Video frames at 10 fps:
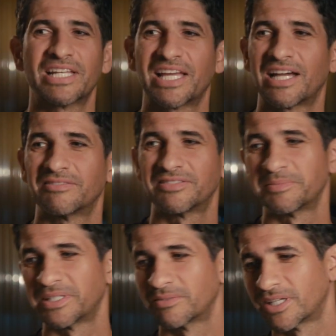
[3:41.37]
They really
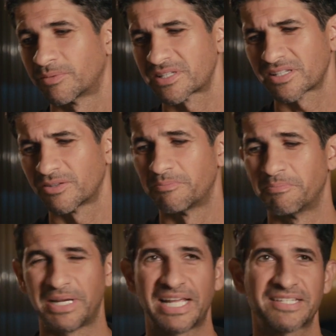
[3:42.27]
have. I mean, you know, we're
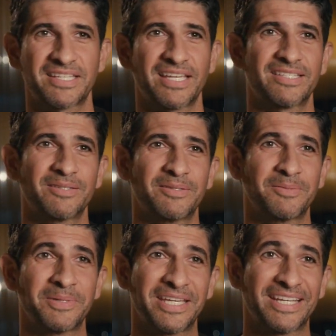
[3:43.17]
so blessed here
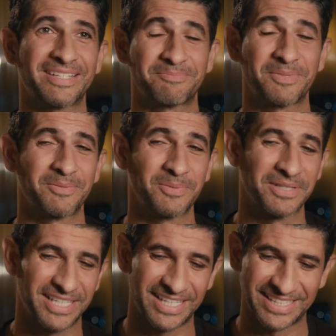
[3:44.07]
to be here
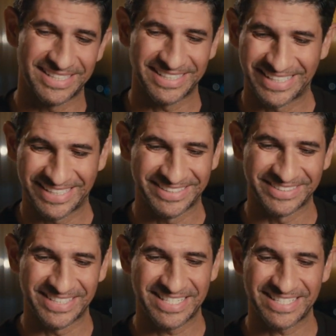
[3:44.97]
working
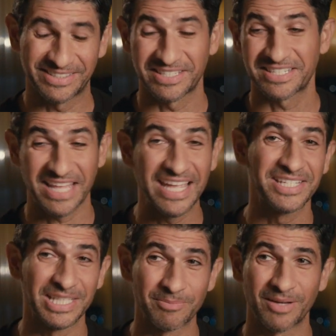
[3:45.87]
on this
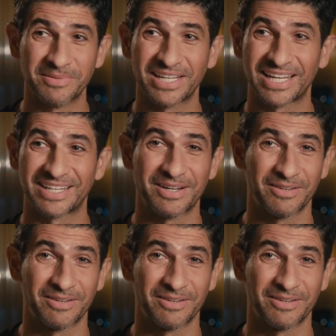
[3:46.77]
stage at the moment.